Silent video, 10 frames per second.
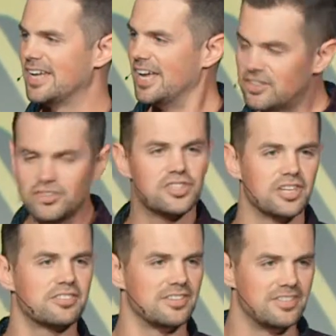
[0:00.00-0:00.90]
it's
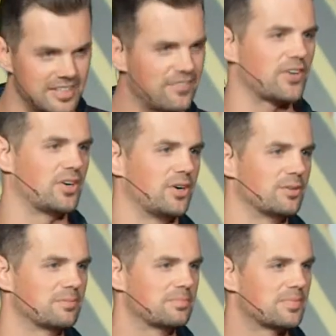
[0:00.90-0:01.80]
just
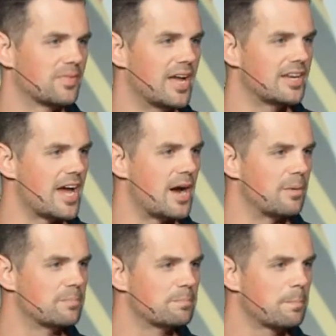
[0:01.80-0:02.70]
difficult right
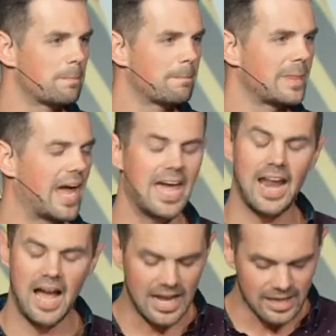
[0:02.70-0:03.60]
now."
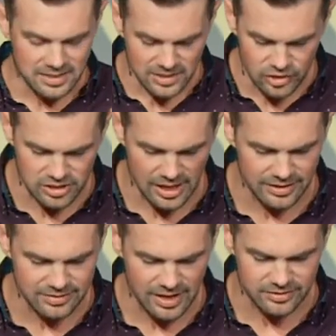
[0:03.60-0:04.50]
And I kid you
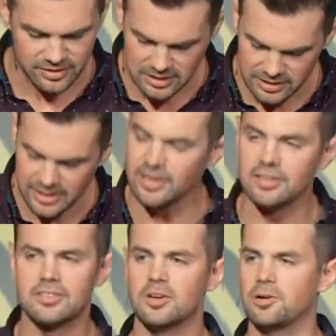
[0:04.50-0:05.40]
not, as clear
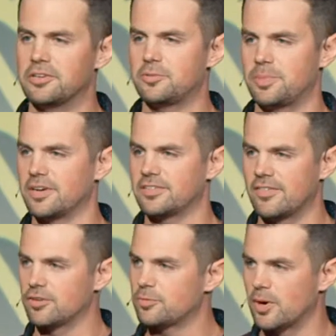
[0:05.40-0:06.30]
as the Holy Spirit has
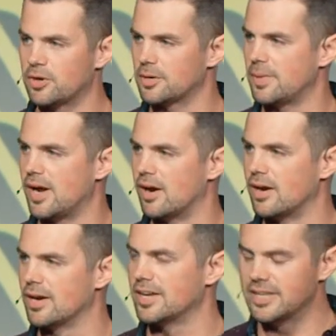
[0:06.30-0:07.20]
ever spoken to my
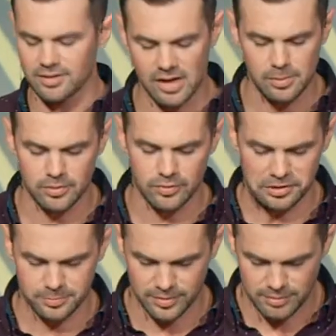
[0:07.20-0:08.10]
heart, I didn't hear an audible
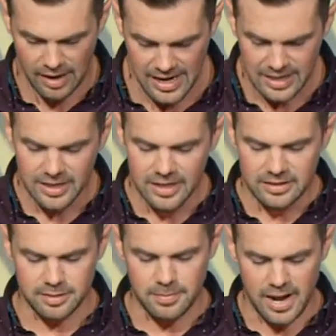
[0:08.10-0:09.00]
voice, but right
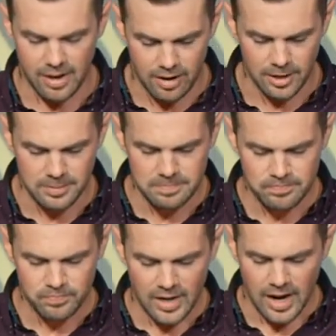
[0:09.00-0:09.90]
to my heart,
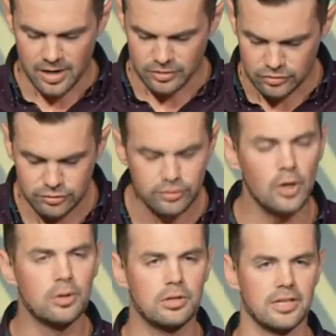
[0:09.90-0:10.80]
I heard
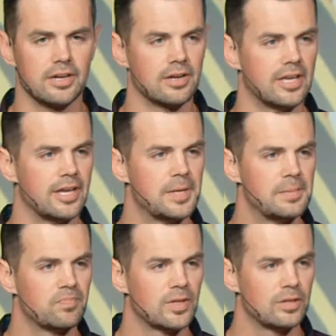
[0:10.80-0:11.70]
so clearly,
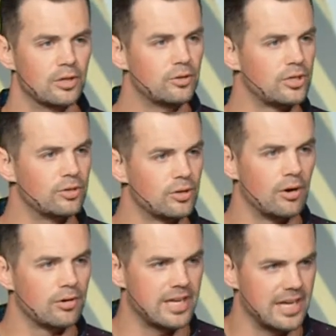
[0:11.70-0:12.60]
"Luke, you
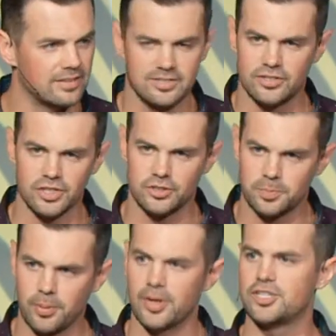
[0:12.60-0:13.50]
don't get to
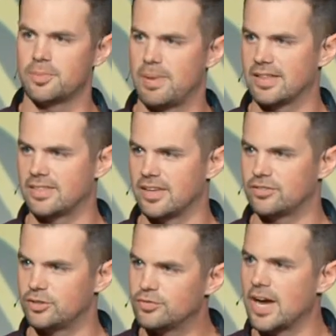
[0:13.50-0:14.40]
just preach about
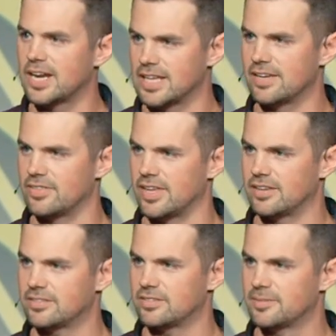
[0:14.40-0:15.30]
this. You've got to live
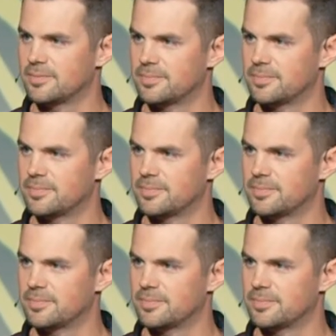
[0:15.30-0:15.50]
this.